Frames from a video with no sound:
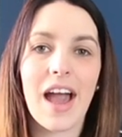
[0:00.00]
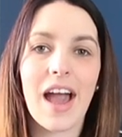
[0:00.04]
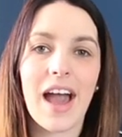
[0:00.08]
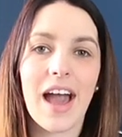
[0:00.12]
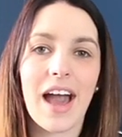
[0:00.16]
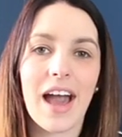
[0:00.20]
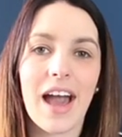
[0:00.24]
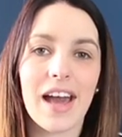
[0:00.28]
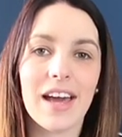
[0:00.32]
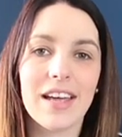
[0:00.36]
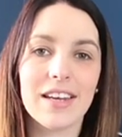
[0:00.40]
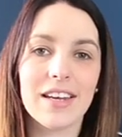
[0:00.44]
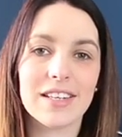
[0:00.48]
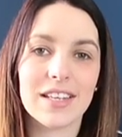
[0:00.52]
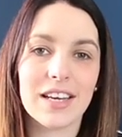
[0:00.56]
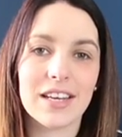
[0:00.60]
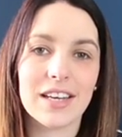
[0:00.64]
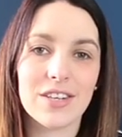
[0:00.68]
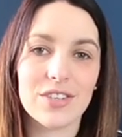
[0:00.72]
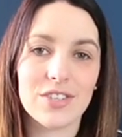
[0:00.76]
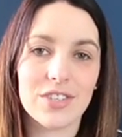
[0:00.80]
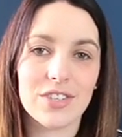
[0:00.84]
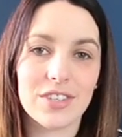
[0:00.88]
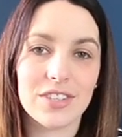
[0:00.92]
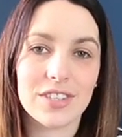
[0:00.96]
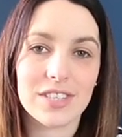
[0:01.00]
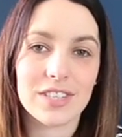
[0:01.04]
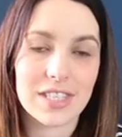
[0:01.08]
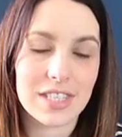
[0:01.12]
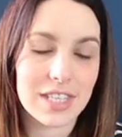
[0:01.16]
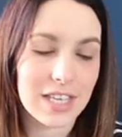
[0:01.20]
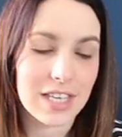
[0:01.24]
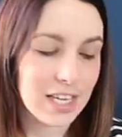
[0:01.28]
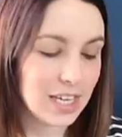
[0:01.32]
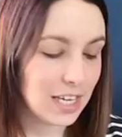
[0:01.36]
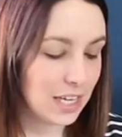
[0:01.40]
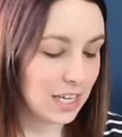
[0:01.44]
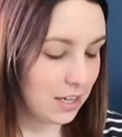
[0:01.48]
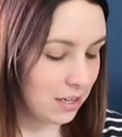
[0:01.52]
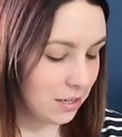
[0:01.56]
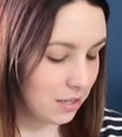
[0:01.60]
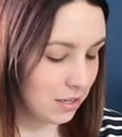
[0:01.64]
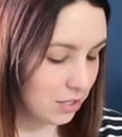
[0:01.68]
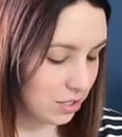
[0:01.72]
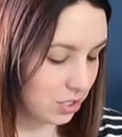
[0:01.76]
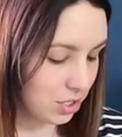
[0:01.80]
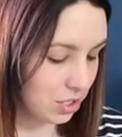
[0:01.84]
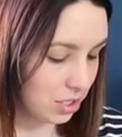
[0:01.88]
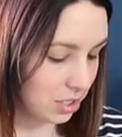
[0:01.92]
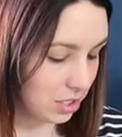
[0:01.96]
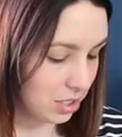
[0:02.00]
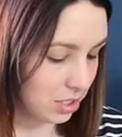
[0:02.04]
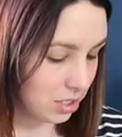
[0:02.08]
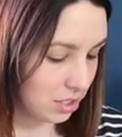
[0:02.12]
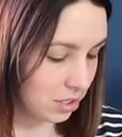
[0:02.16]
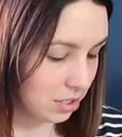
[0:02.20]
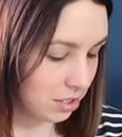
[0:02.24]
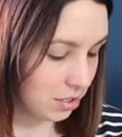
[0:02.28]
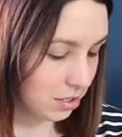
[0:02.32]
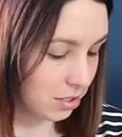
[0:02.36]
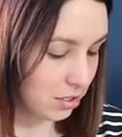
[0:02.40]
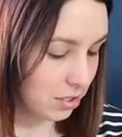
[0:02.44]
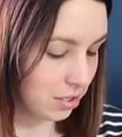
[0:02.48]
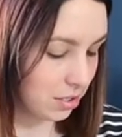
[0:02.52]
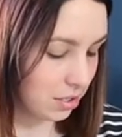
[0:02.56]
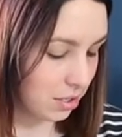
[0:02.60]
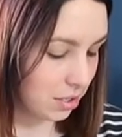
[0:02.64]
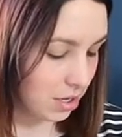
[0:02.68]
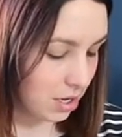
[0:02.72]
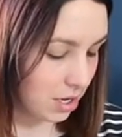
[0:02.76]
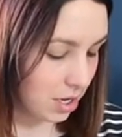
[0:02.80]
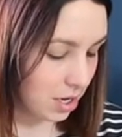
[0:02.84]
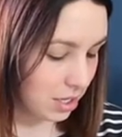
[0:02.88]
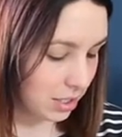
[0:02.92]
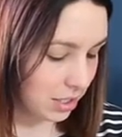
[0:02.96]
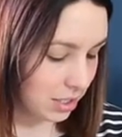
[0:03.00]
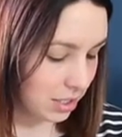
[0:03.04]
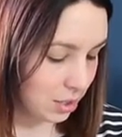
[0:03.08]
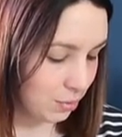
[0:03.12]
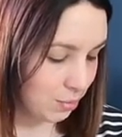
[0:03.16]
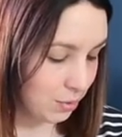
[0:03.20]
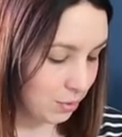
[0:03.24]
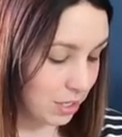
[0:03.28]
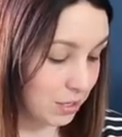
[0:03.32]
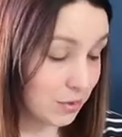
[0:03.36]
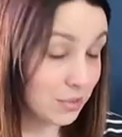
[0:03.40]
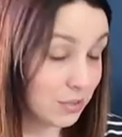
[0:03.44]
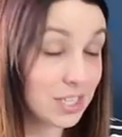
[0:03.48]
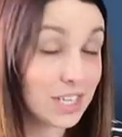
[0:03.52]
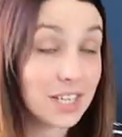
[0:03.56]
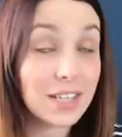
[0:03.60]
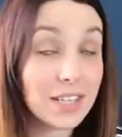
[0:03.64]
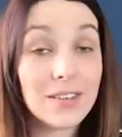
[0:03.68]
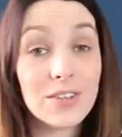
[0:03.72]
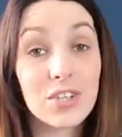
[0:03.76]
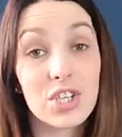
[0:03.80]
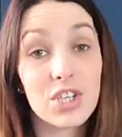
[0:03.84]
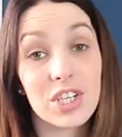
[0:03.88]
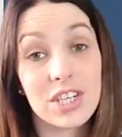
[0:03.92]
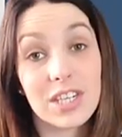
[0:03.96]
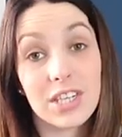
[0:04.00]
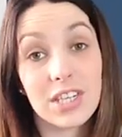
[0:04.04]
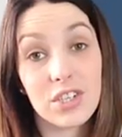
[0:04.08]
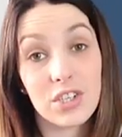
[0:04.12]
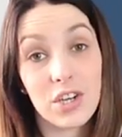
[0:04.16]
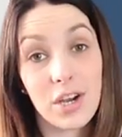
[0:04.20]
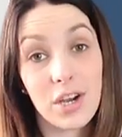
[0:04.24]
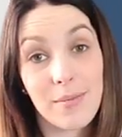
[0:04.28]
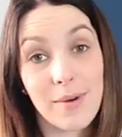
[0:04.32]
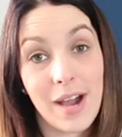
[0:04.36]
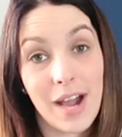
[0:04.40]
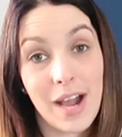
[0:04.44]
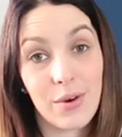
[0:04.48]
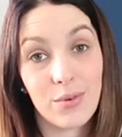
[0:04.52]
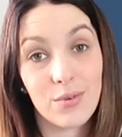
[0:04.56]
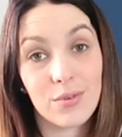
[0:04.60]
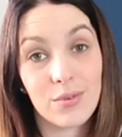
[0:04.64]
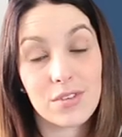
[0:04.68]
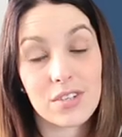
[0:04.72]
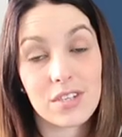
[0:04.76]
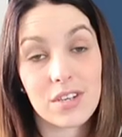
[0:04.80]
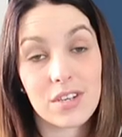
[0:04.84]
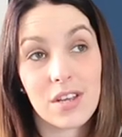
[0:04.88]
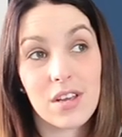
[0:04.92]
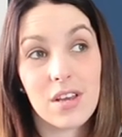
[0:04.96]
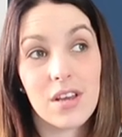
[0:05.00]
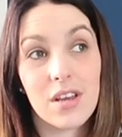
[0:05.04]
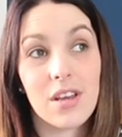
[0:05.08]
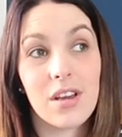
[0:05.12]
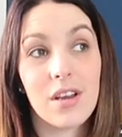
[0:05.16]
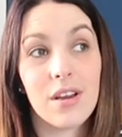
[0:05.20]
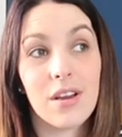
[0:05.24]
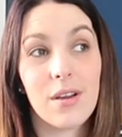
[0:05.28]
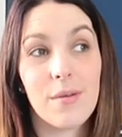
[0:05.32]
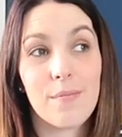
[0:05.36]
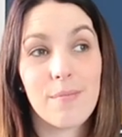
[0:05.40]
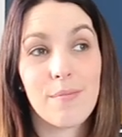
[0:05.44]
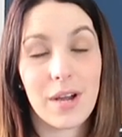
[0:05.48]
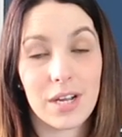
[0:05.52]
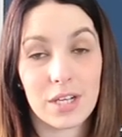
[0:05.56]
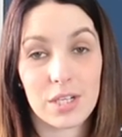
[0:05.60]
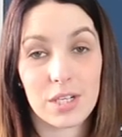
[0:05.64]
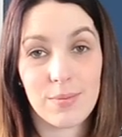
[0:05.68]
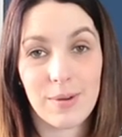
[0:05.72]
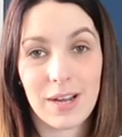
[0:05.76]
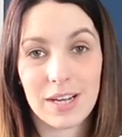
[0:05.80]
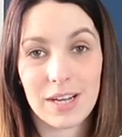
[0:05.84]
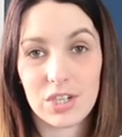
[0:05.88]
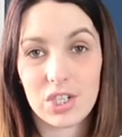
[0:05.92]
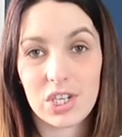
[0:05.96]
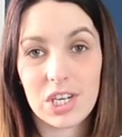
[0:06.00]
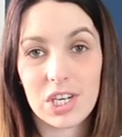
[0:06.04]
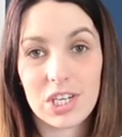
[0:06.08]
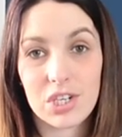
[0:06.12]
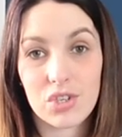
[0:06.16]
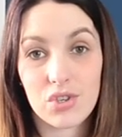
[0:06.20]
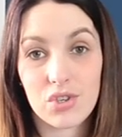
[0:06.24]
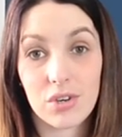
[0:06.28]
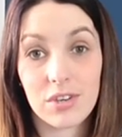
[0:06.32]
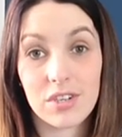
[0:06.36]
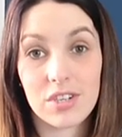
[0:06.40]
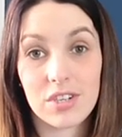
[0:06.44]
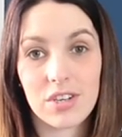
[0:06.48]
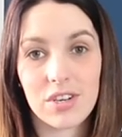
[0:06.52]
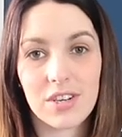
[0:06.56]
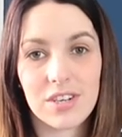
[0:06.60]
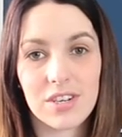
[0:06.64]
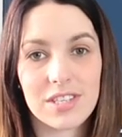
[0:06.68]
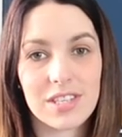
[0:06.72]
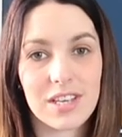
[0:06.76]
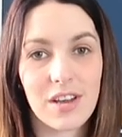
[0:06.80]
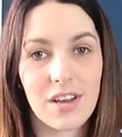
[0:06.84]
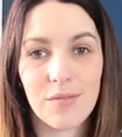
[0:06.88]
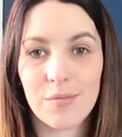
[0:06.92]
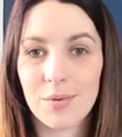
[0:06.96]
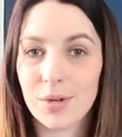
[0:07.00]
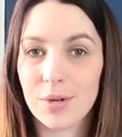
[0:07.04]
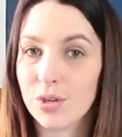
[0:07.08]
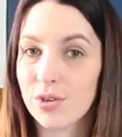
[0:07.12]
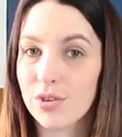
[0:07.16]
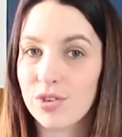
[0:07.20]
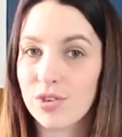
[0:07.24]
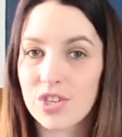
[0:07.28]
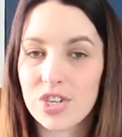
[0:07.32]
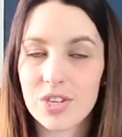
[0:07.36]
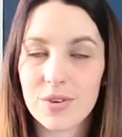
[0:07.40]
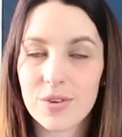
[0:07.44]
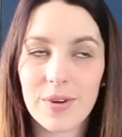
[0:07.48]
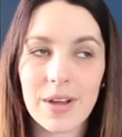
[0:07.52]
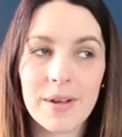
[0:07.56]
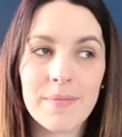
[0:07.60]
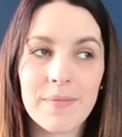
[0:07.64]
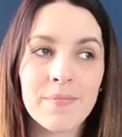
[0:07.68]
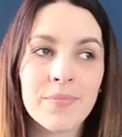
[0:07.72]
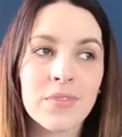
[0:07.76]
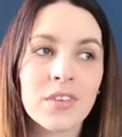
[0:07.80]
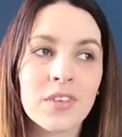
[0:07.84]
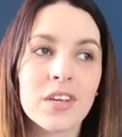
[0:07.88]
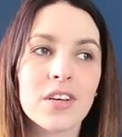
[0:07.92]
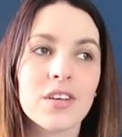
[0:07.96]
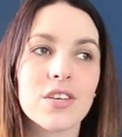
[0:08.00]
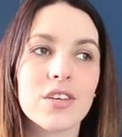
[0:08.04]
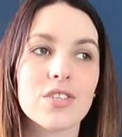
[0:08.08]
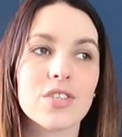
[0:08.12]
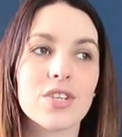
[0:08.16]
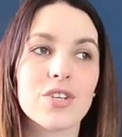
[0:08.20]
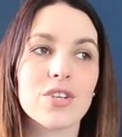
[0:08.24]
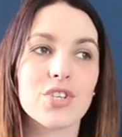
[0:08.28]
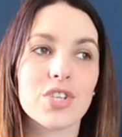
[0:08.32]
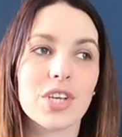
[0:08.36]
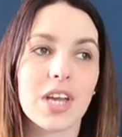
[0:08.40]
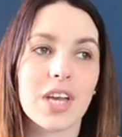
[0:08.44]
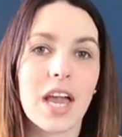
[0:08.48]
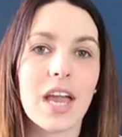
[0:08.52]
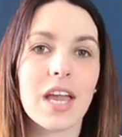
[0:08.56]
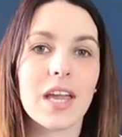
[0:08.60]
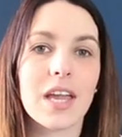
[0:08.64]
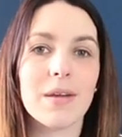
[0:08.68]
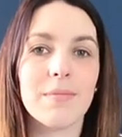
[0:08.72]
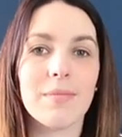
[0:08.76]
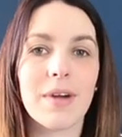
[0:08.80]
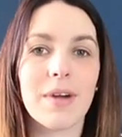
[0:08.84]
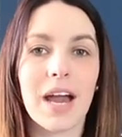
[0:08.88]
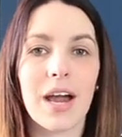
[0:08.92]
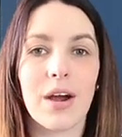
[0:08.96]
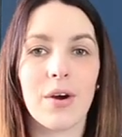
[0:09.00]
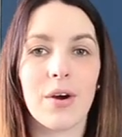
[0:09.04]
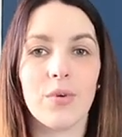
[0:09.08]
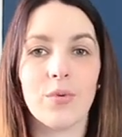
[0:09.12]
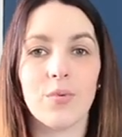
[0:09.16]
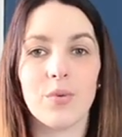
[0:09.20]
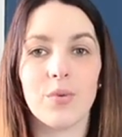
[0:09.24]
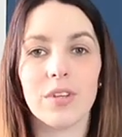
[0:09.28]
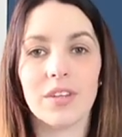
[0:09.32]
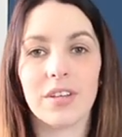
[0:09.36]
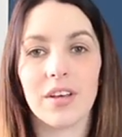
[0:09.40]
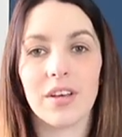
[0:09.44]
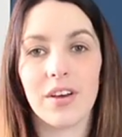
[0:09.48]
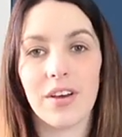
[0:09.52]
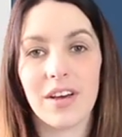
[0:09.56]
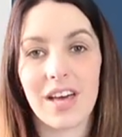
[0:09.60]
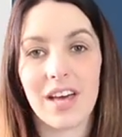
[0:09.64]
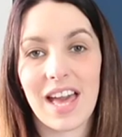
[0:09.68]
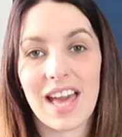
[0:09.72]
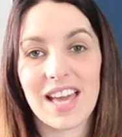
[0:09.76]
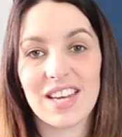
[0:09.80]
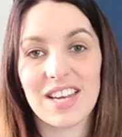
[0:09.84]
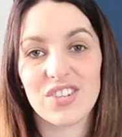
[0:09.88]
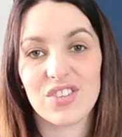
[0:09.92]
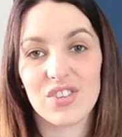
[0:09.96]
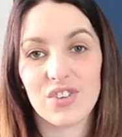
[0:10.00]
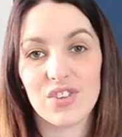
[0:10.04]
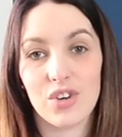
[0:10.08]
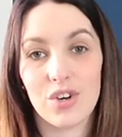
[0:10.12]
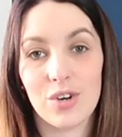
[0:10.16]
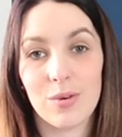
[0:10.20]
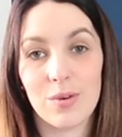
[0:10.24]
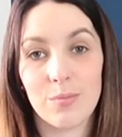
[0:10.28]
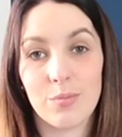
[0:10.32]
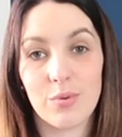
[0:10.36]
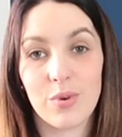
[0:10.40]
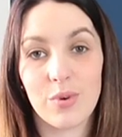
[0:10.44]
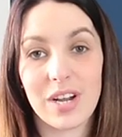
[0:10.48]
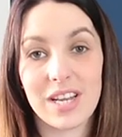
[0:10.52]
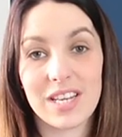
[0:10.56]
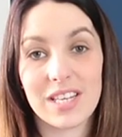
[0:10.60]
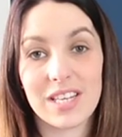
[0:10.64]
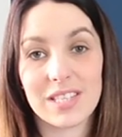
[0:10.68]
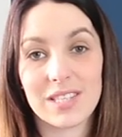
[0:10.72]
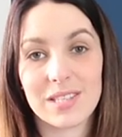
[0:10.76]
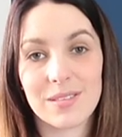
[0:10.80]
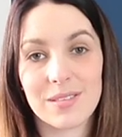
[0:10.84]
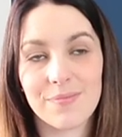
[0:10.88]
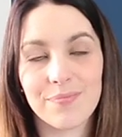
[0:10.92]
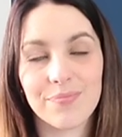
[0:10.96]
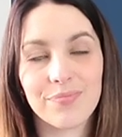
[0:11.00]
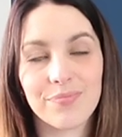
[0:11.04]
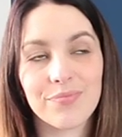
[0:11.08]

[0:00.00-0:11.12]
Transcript: And as you can see, she's a little beauty. She did come out back to back, she did try and turn herself but couldn't do it, so she came out with her head upways,